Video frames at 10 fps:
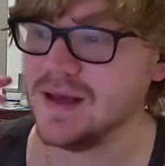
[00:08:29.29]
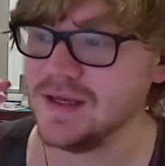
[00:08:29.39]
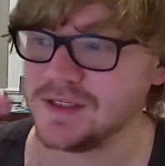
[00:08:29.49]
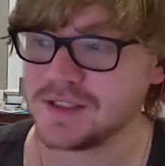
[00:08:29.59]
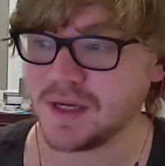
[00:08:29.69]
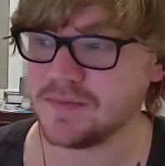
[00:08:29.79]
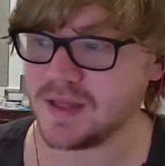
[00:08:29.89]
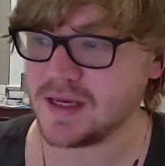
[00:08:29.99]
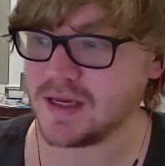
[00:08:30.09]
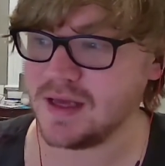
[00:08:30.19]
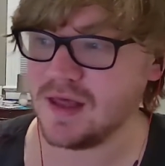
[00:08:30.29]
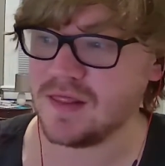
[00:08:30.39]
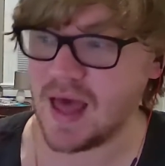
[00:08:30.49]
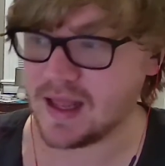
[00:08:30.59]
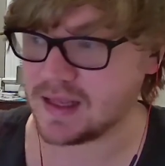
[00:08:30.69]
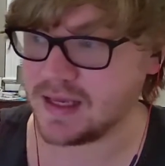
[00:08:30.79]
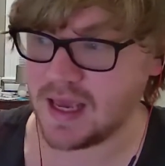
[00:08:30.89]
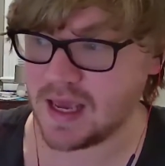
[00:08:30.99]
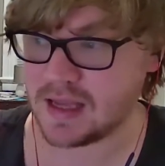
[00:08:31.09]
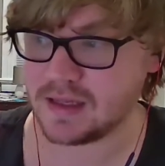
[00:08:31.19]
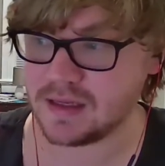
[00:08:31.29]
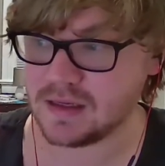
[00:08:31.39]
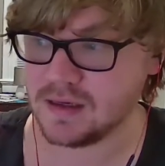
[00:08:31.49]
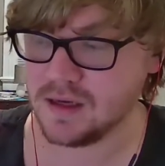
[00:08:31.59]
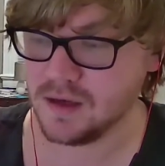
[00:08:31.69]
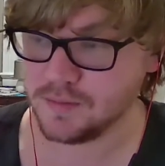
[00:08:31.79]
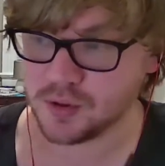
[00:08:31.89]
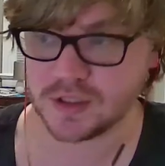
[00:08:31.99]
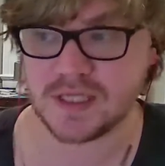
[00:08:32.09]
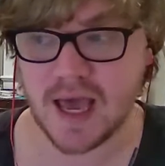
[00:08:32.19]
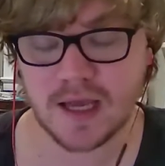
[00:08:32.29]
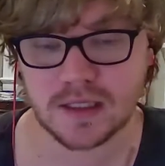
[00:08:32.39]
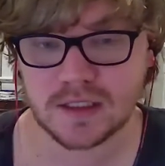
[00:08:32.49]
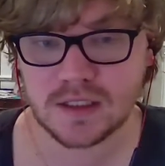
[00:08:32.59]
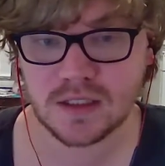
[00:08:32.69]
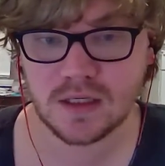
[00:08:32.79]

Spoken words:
Something that can protect